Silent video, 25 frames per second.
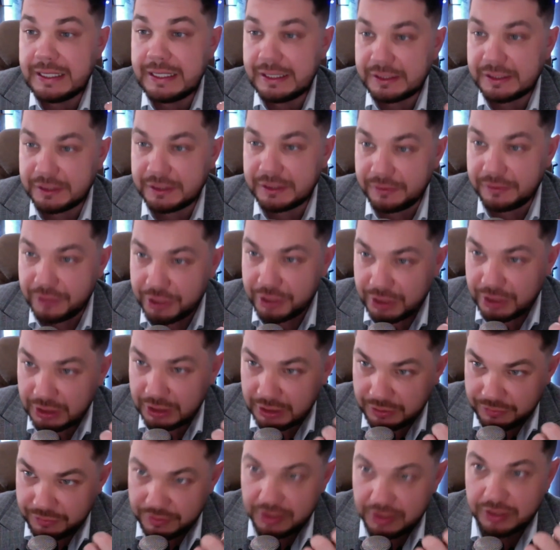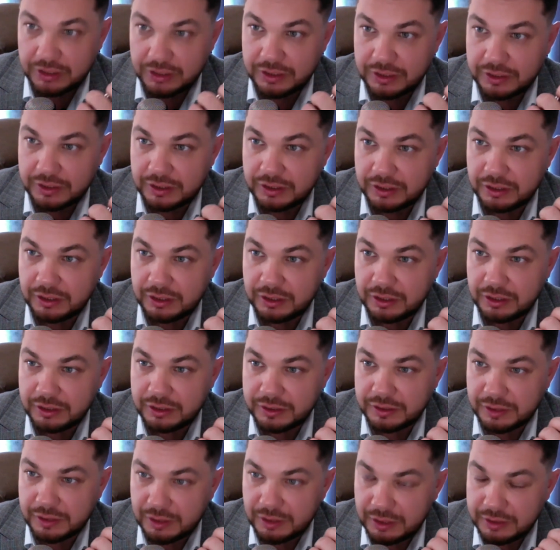of high-speed
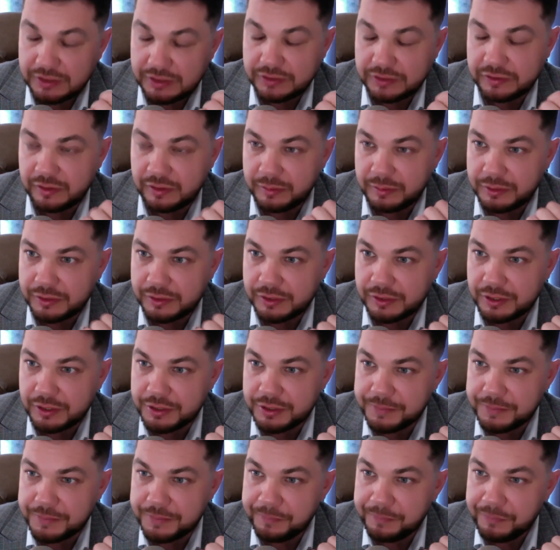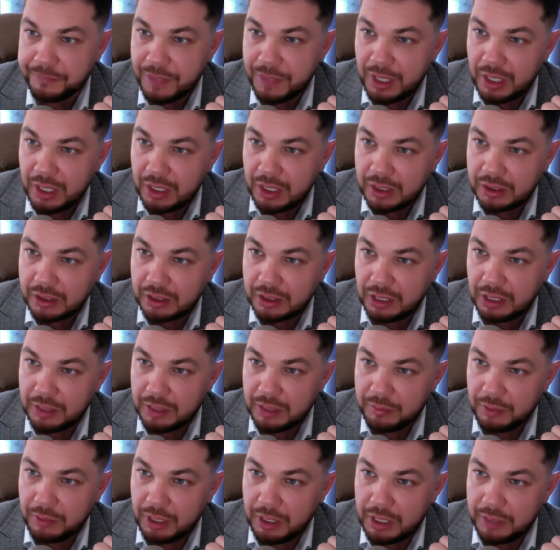passenger transportation. Well, I
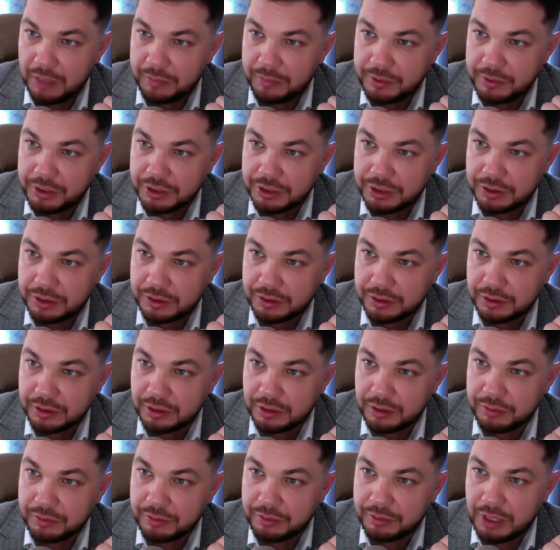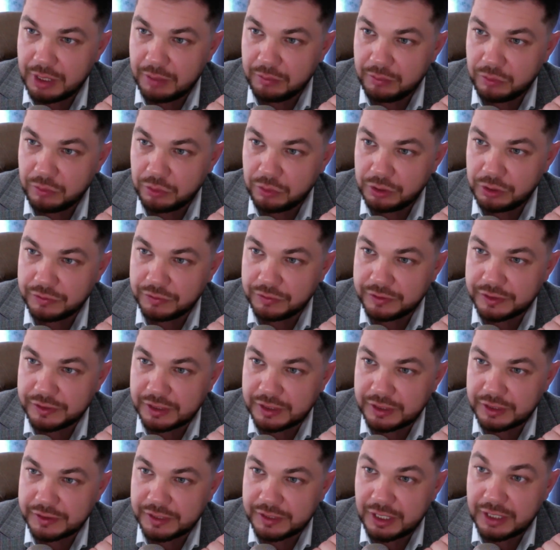agree. Maya says, we're going
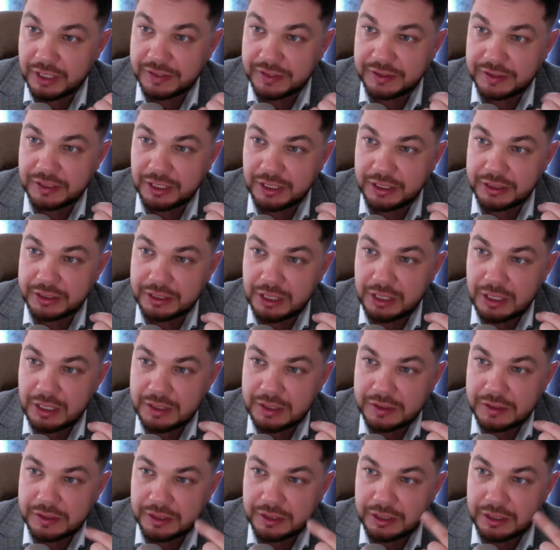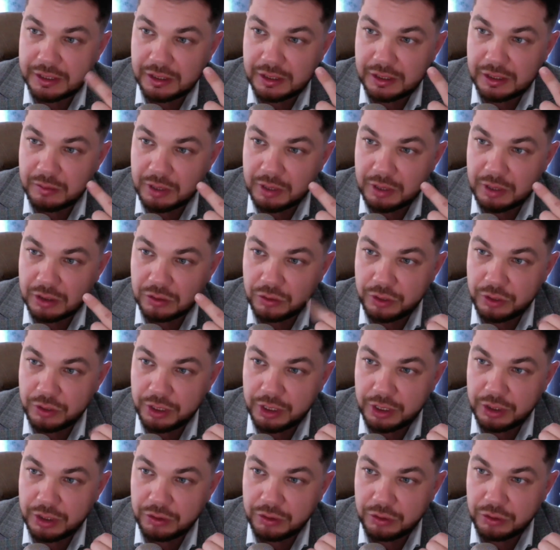to have high-speed track there
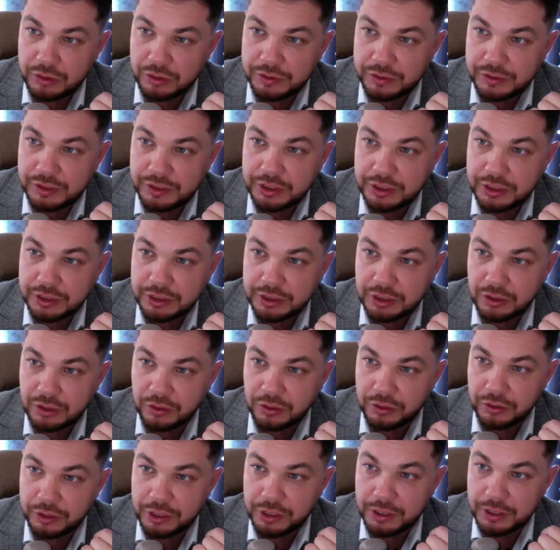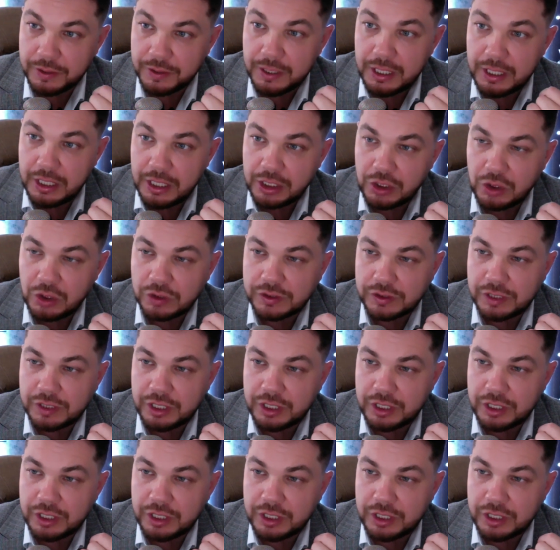and UST laboratory.